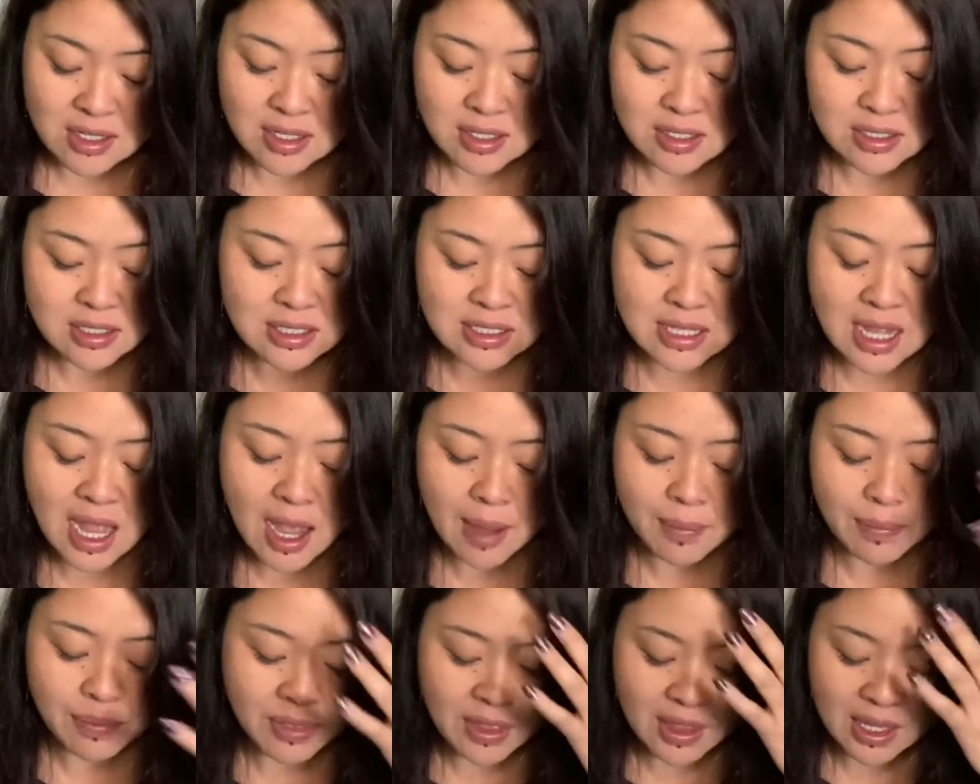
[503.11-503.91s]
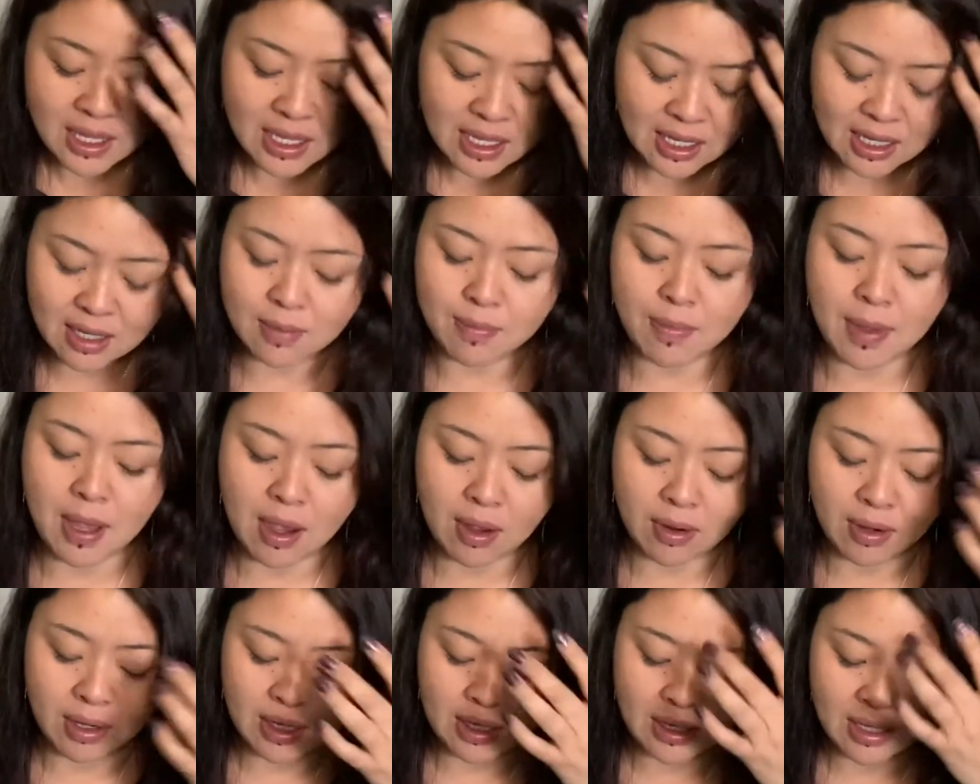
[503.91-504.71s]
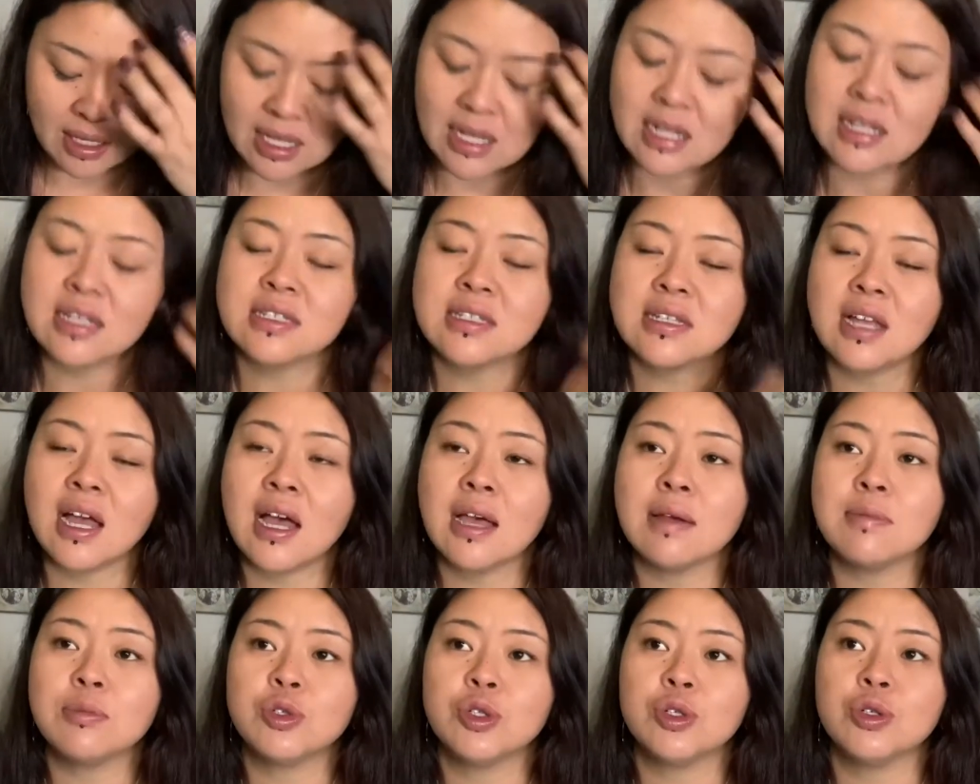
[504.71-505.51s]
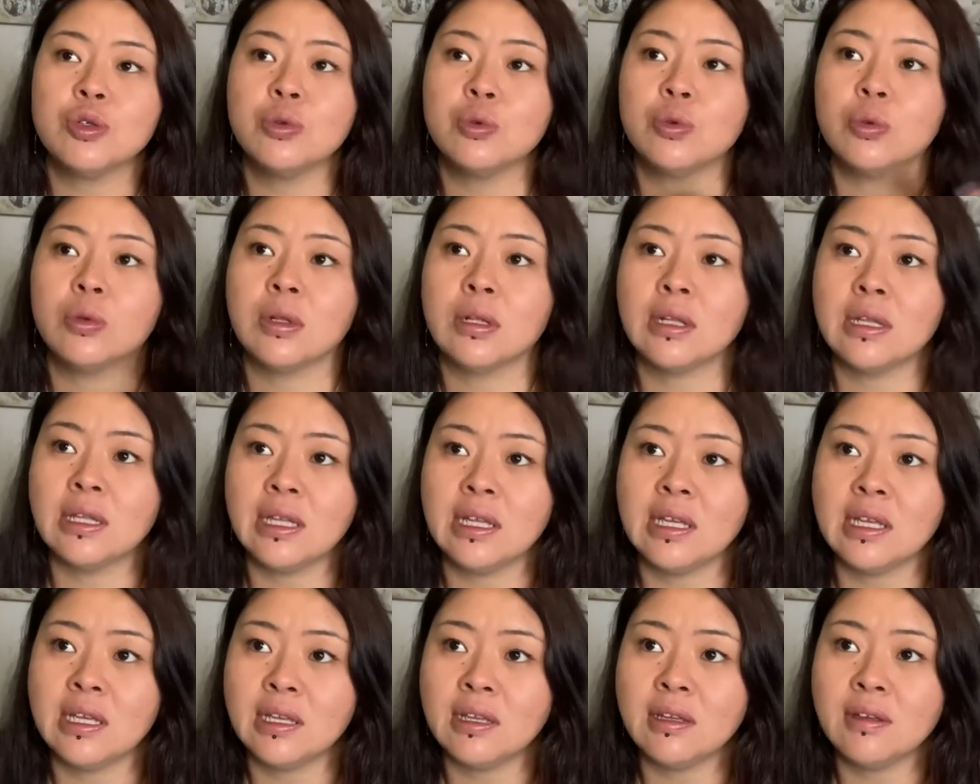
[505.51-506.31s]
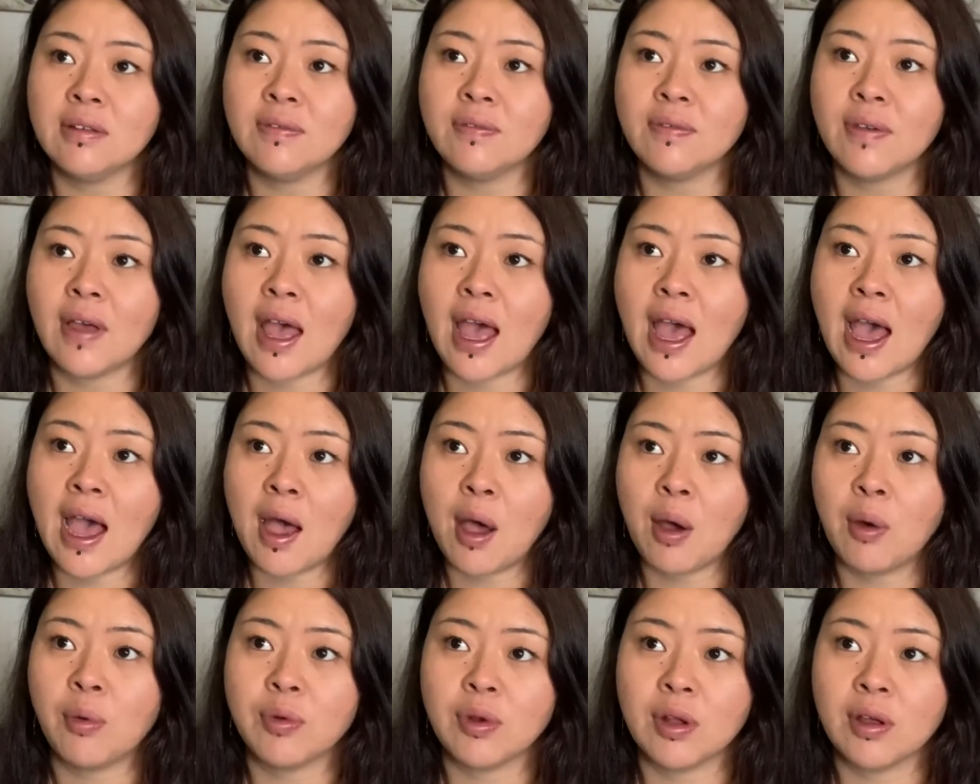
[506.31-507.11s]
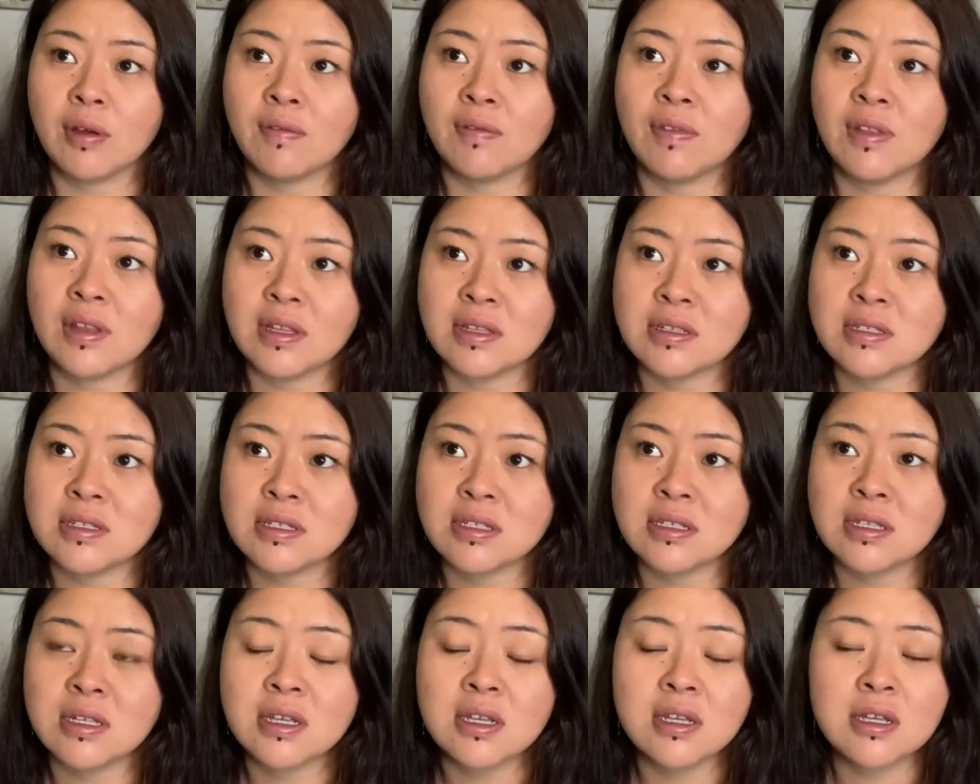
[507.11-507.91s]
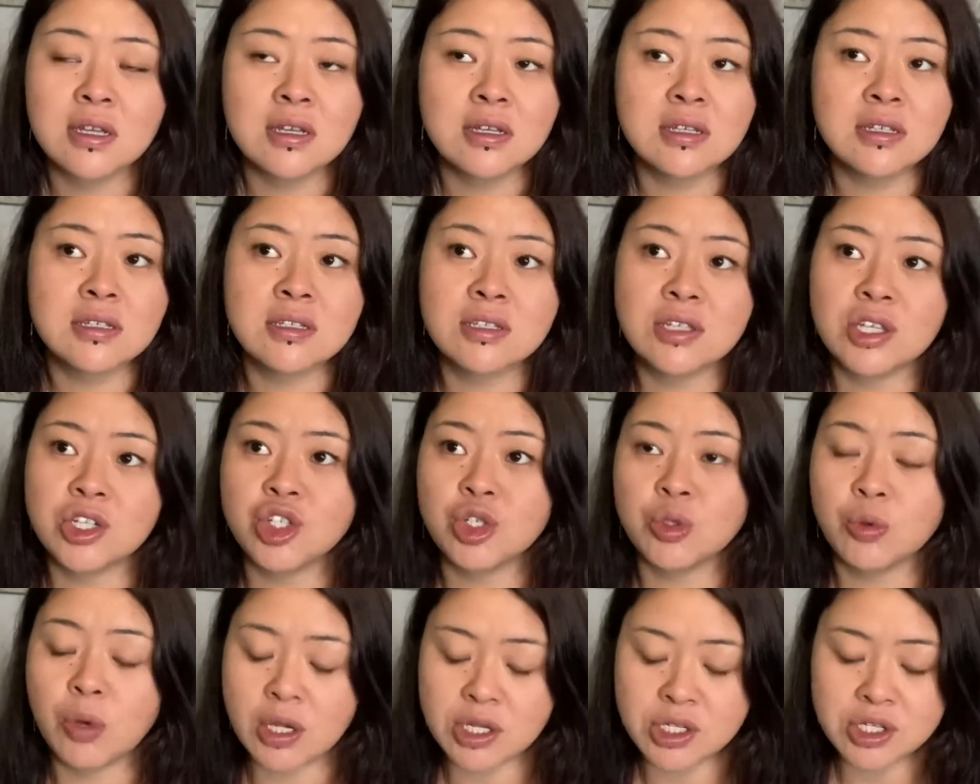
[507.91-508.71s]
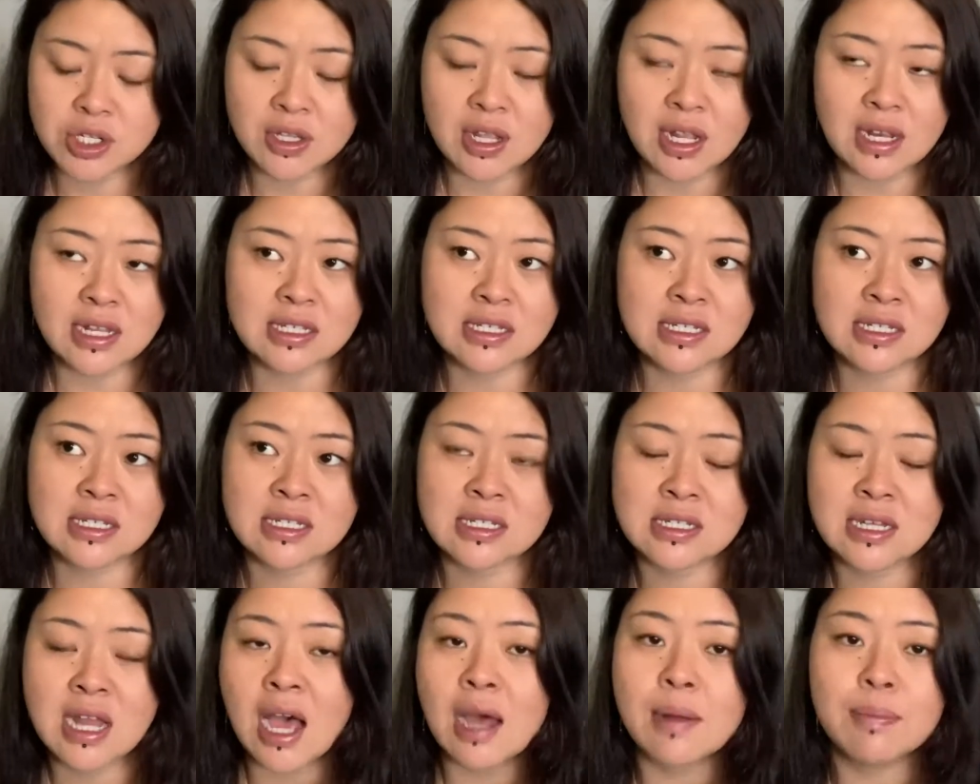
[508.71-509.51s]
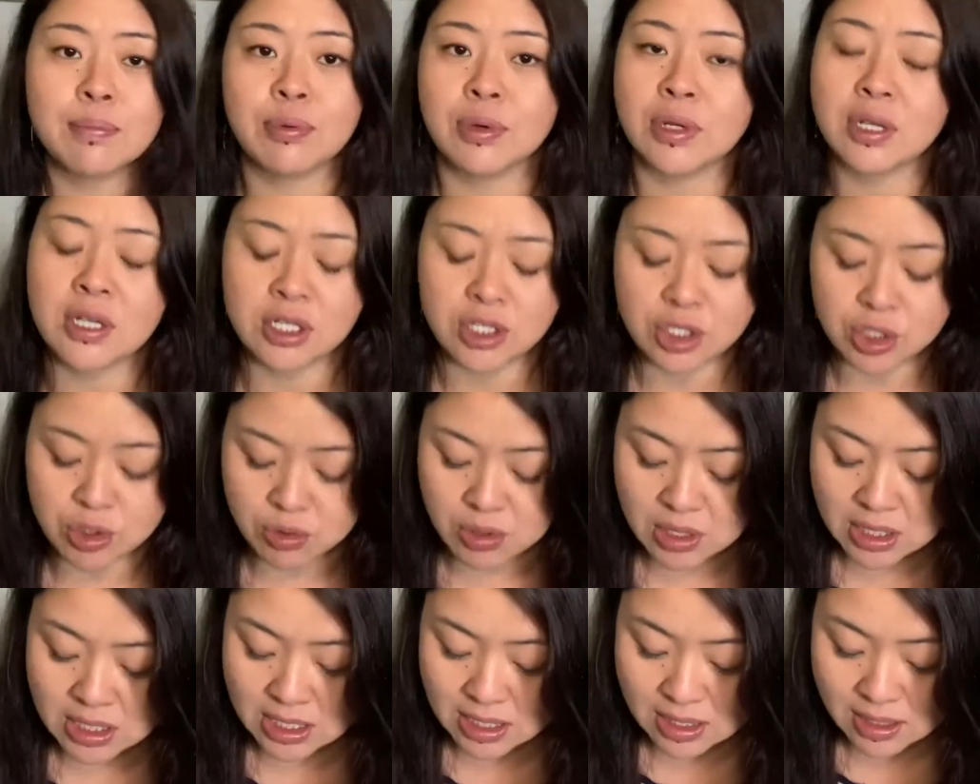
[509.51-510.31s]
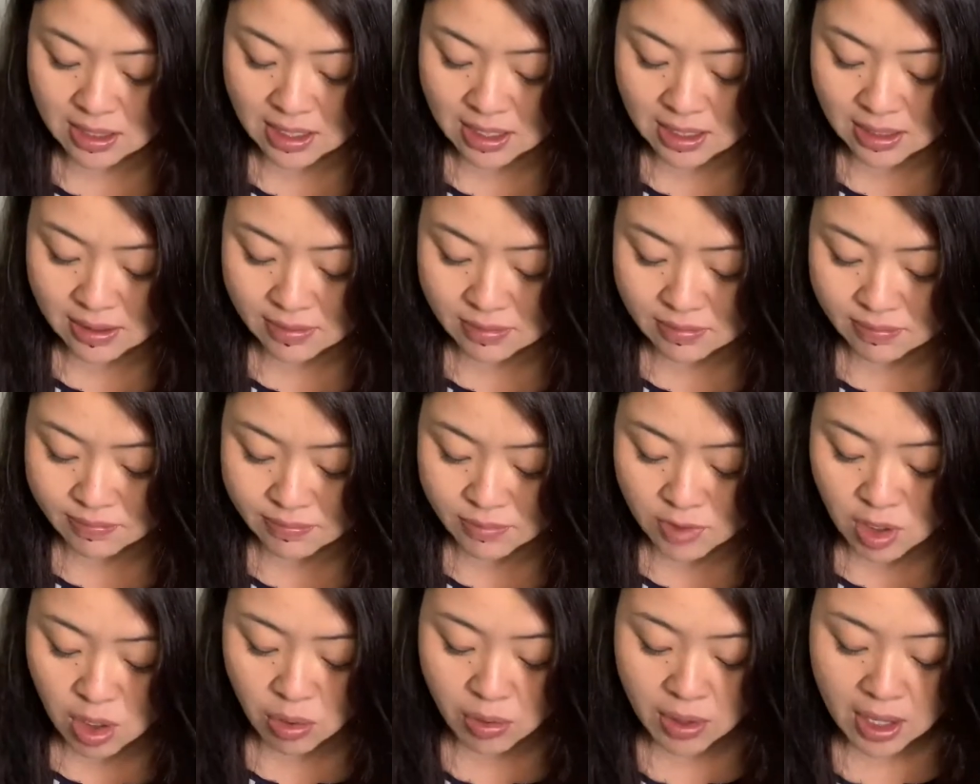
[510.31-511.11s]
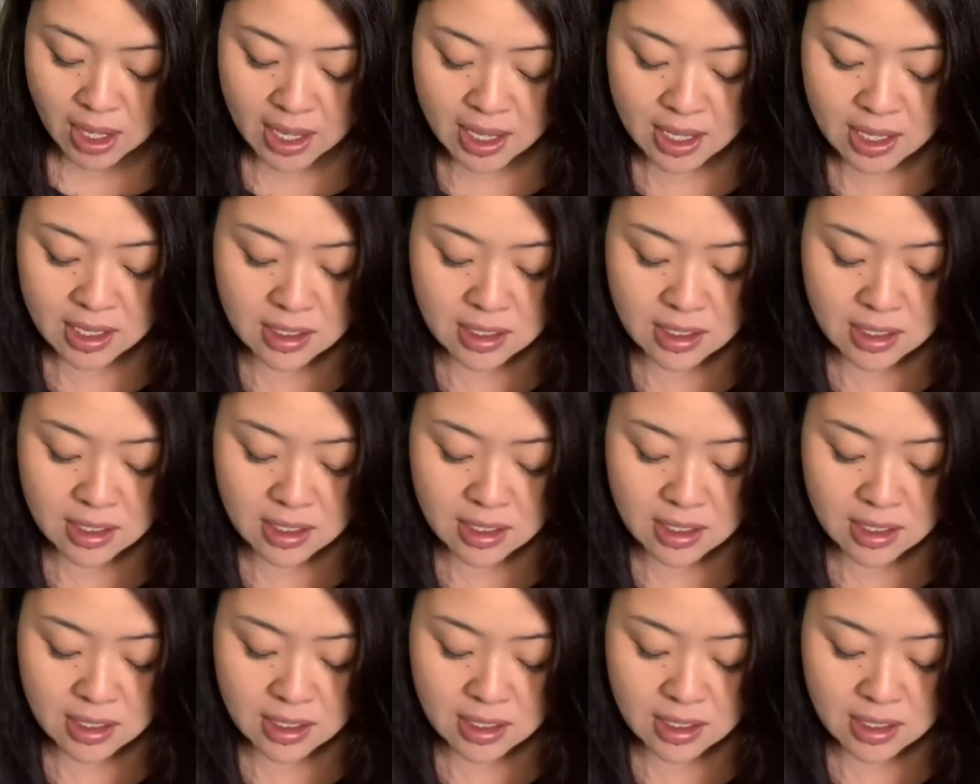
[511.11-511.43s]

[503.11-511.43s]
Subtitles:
Stop thinking about it. It is time to leave out of this situation that is not bringing you anything, okay?